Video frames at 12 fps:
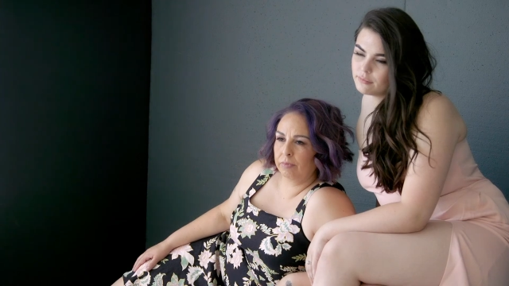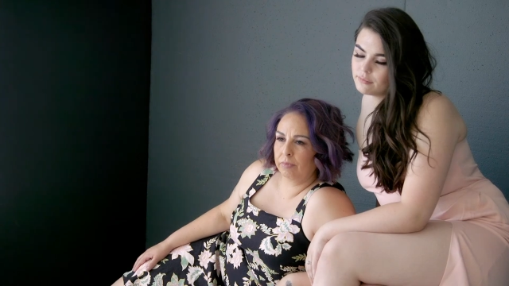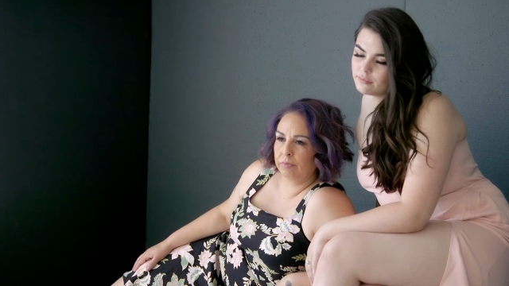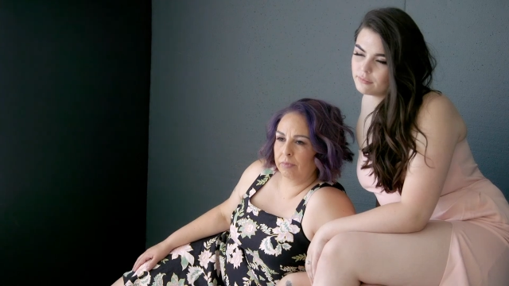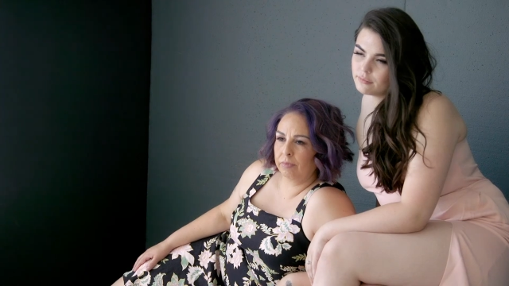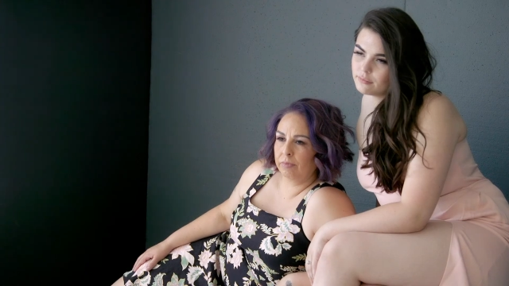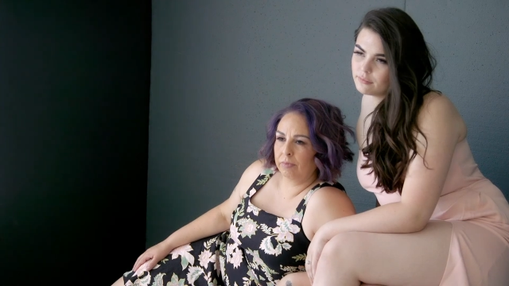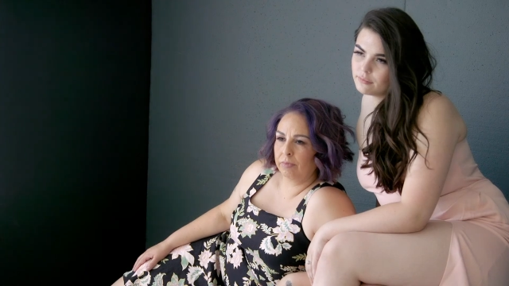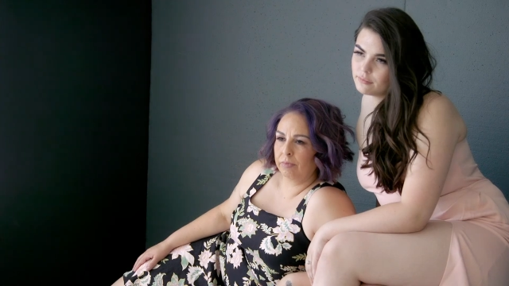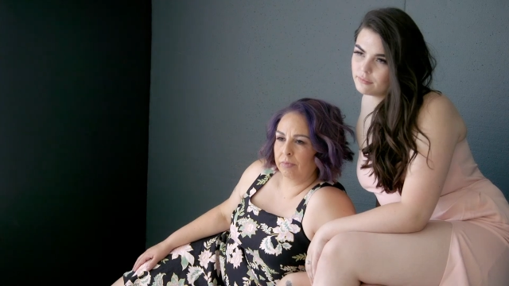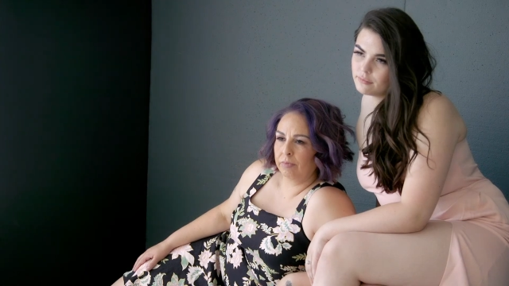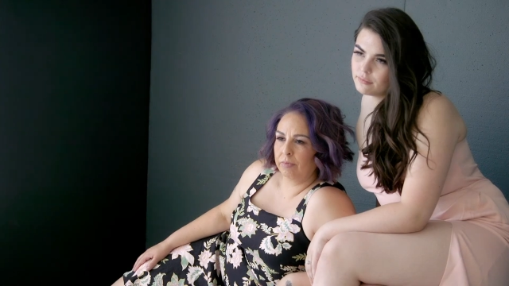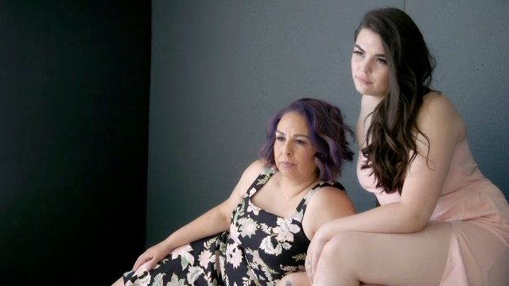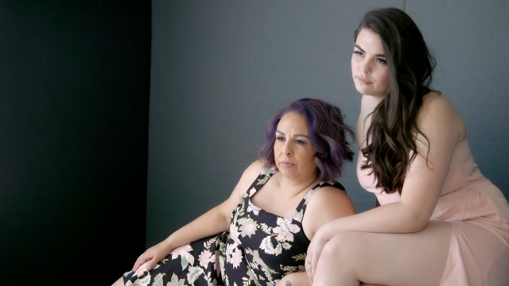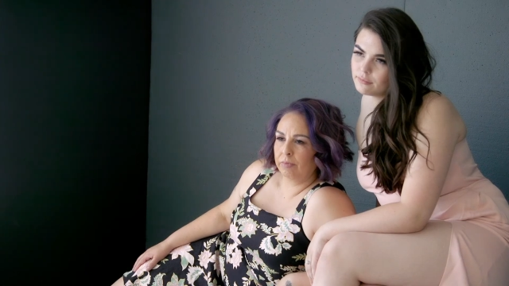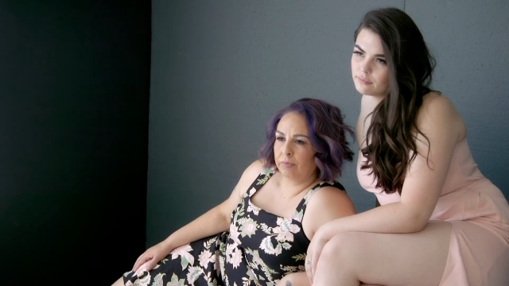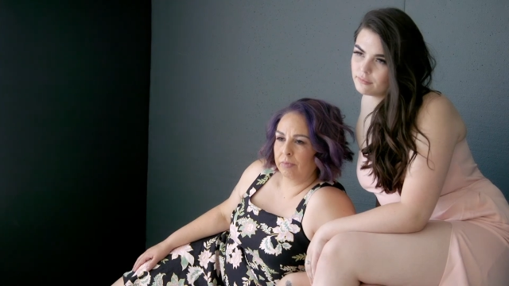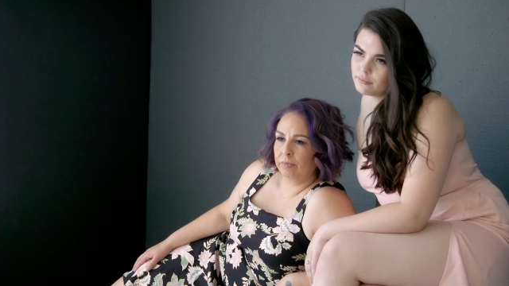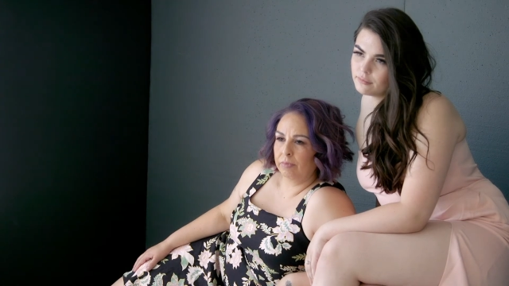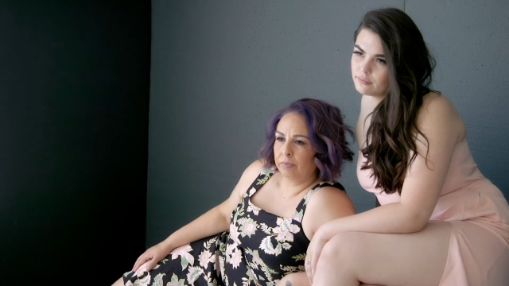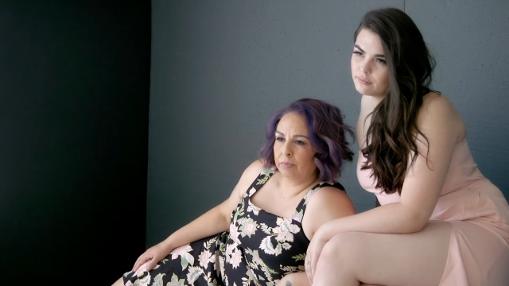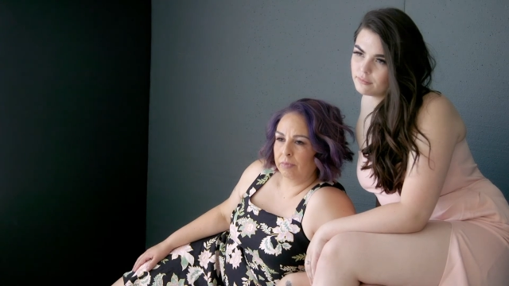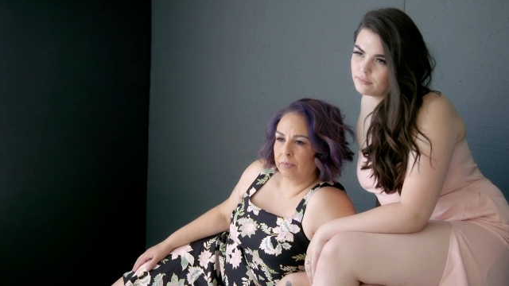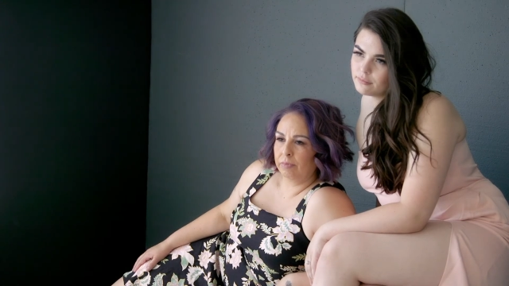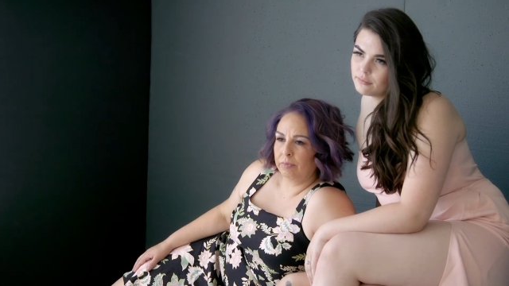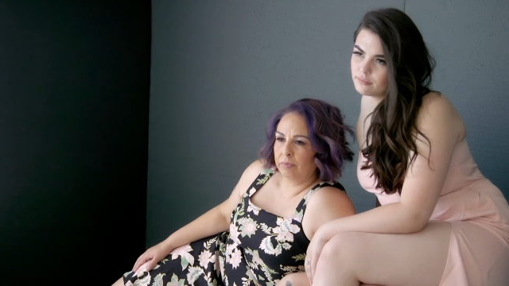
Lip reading: (silence)